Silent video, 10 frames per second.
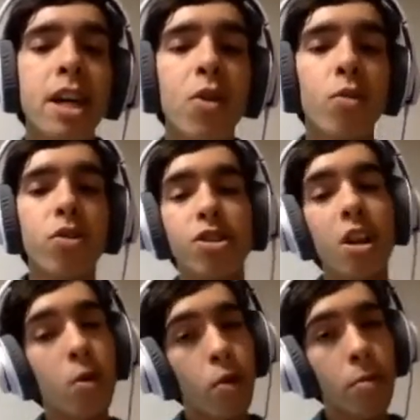We're
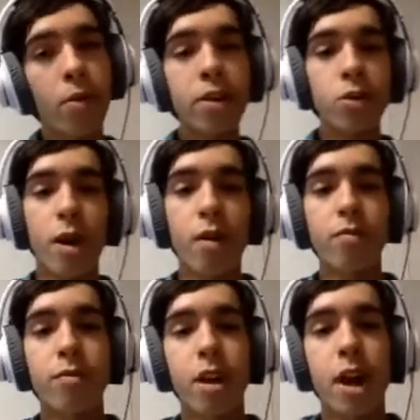still in
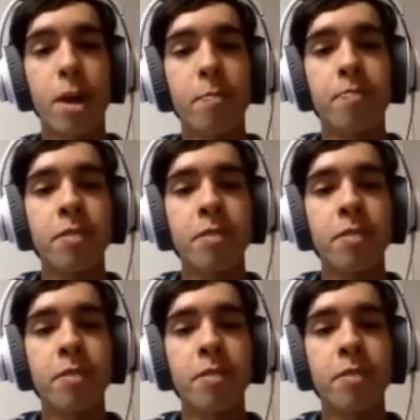1.12.